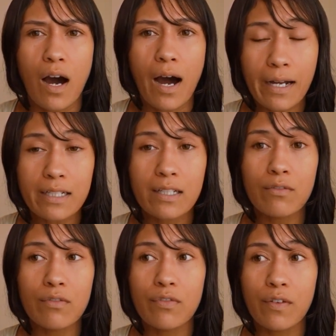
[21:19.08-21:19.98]
I
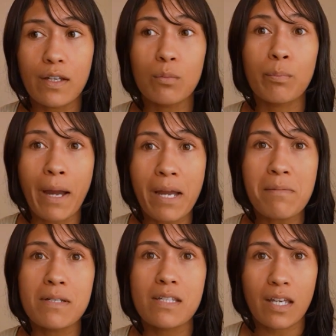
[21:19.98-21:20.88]
can feel
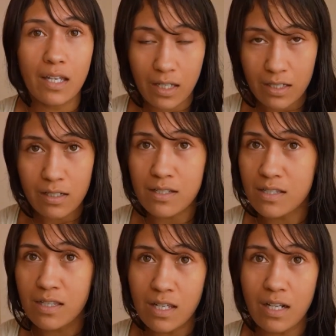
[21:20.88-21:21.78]
baby's head
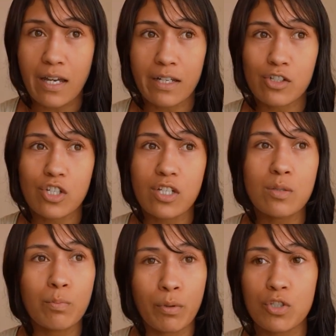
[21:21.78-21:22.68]
is there. Like
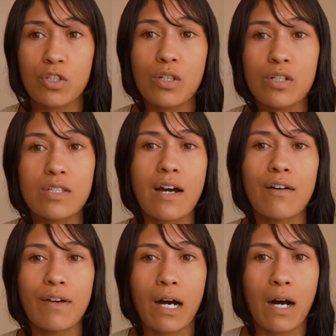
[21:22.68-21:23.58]
she's pushing
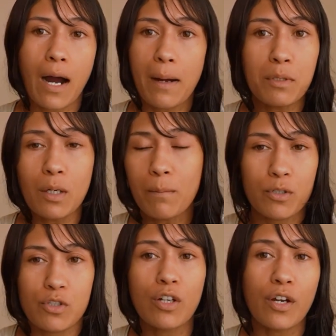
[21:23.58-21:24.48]
herself out. I'm not
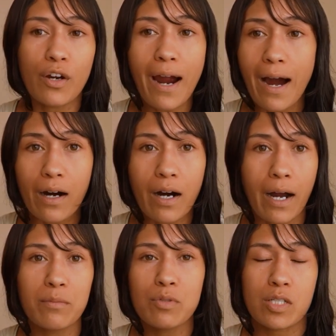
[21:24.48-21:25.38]
pushing her out.
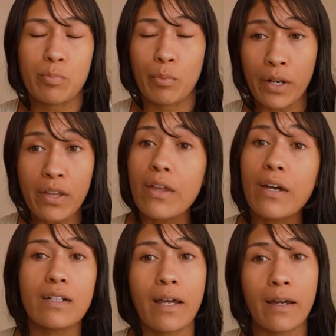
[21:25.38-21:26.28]
I'm just
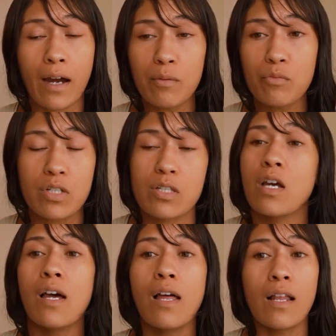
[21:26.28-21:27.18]
breathing. Like I'm just
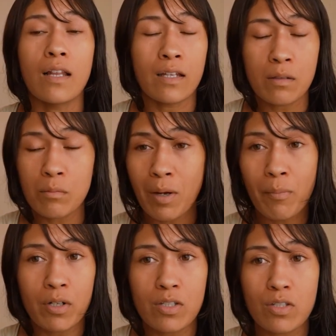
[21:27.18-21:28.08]
letting my
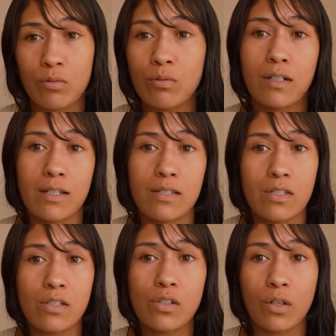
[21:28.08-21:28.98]
body do what it
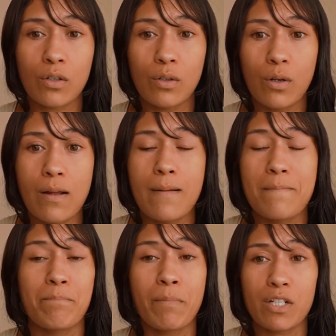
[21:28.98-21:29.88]
needs to do.
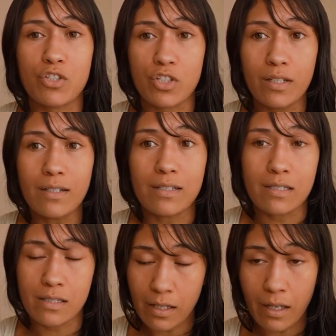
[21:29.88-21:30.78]
But she
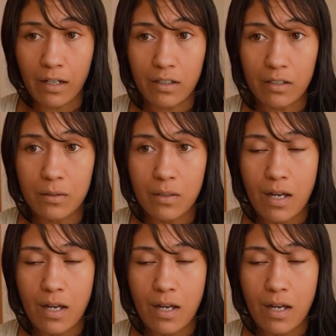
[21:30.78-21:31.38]
is there.